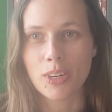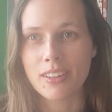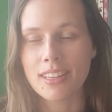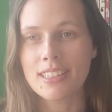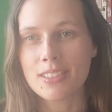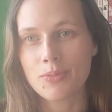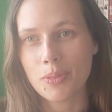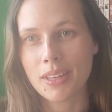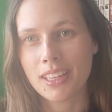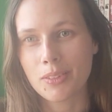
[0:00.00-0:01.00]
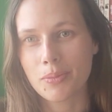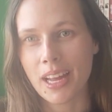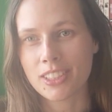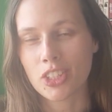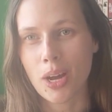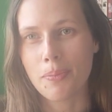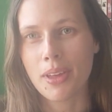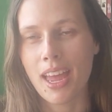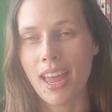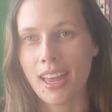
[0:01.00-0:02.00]
wearing this with my little black top,
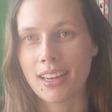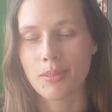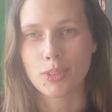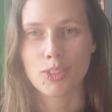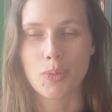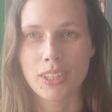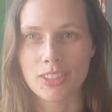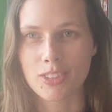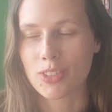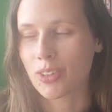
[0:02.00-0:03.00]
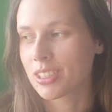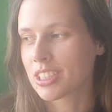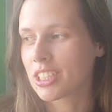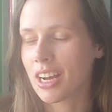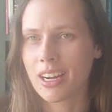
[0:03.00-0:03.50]
and I'm also wearing a skirt.